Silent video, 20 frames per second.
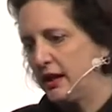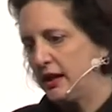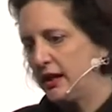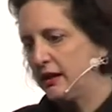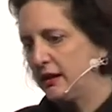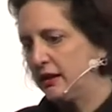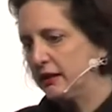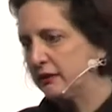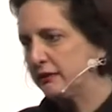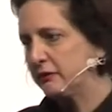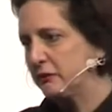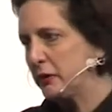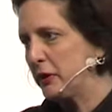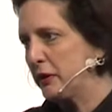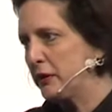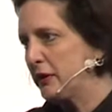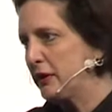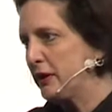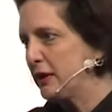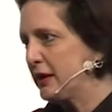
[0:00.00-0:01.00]
and it's,
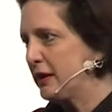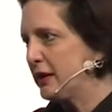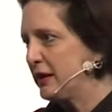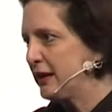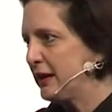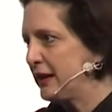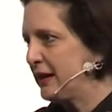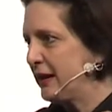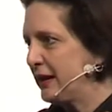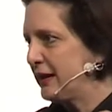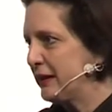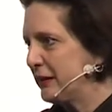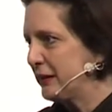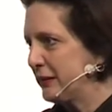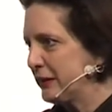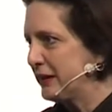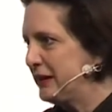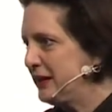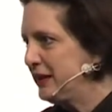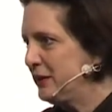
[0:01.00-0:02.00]

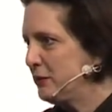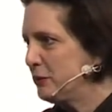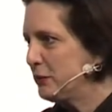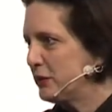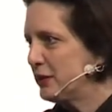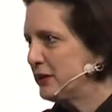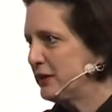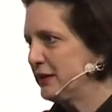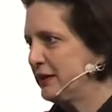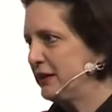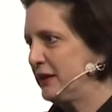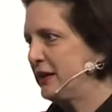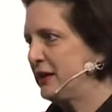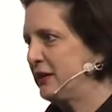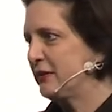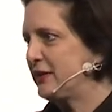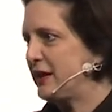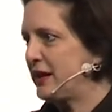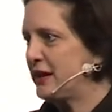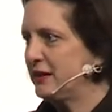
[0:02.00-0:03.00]
the key word in
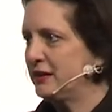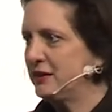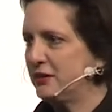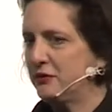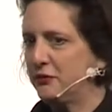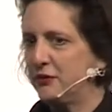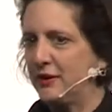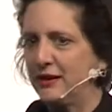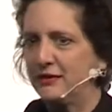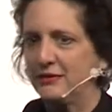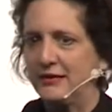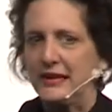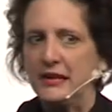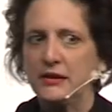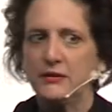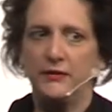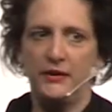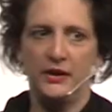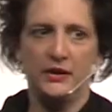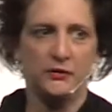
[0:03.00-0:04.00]
there is how to devise
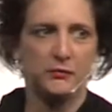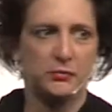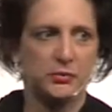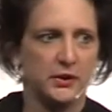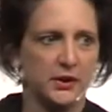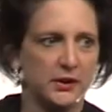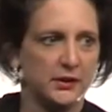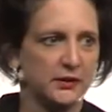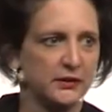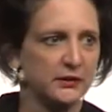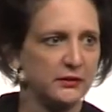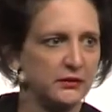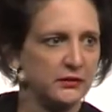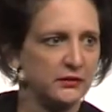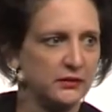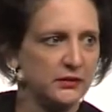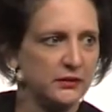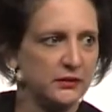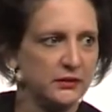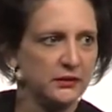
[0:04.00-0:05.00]
innovative
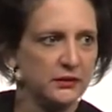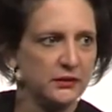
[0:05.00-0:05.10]
products.